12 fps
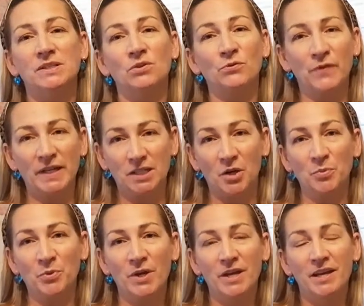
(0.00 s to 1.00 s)
you're fed up
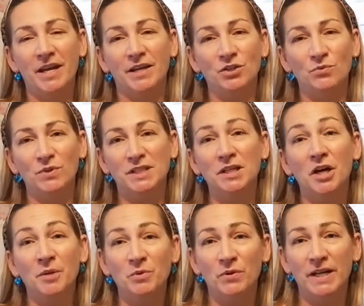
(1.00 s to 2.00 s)
and you want an
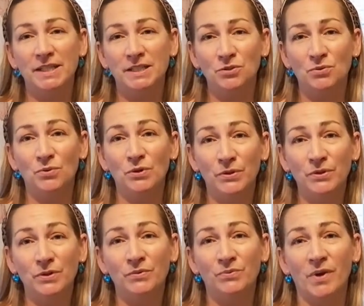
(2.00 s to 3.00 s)
upgrade in your
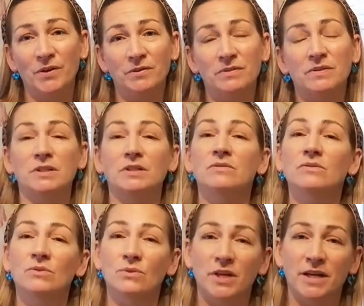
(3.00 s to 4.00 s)
look rather than
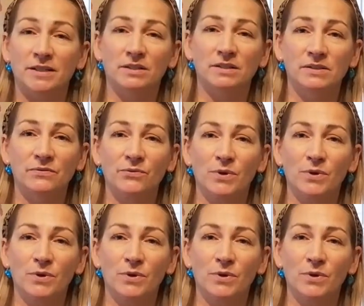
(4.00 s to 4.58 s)
your curtains have worn